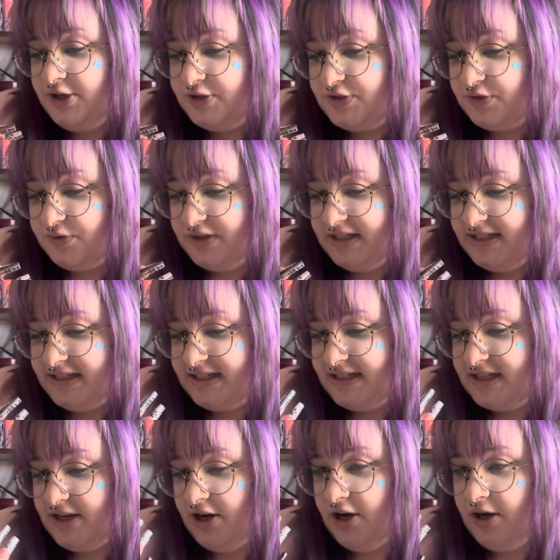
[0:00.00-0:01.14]
So this is
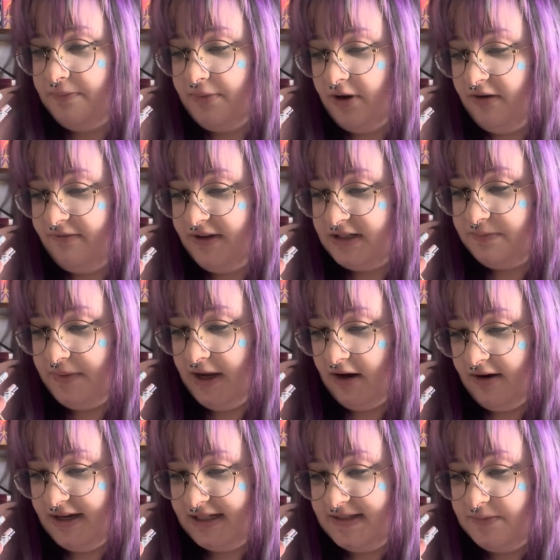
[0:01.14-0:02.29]
their Perfect
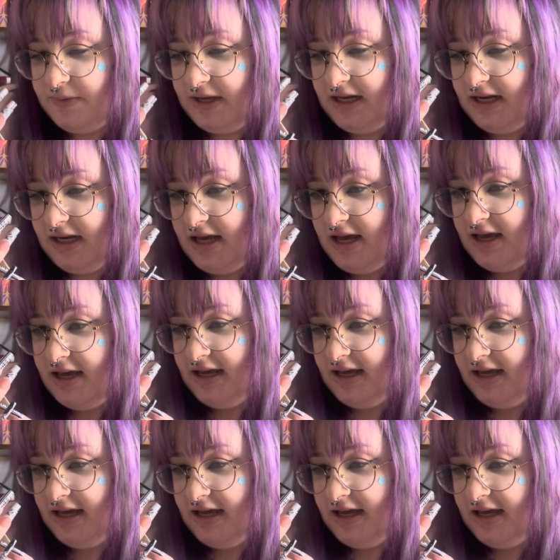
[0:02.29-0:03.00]
Pairings pin.